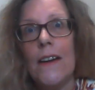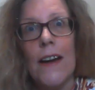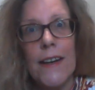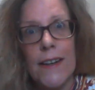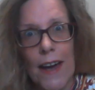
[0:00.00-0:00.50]

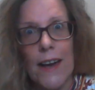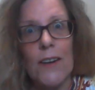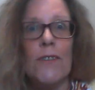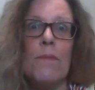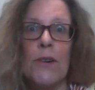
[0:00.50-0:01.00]

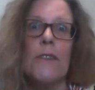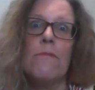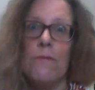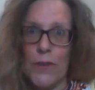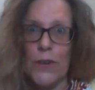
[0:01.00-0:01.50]
Again, we
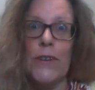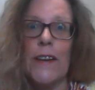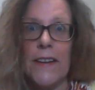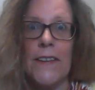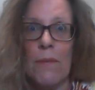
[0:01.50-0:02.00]
put food
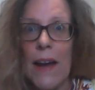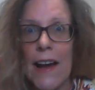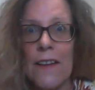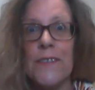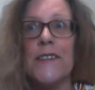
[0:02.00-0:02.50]
in the
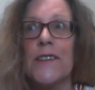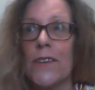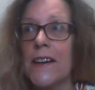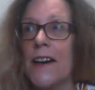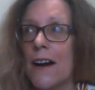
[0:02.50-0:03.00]
mouth. It's got
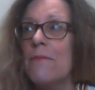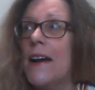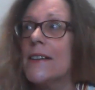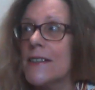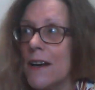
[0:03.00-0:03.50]
to come
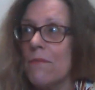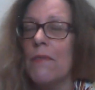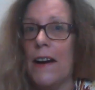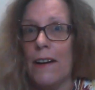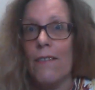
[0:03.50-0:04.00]
out
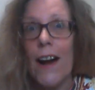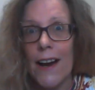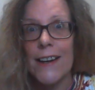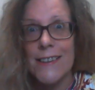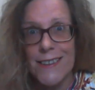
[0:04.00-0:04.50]
somewhere,
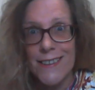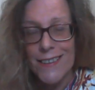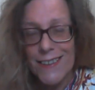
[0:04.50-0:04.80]
right?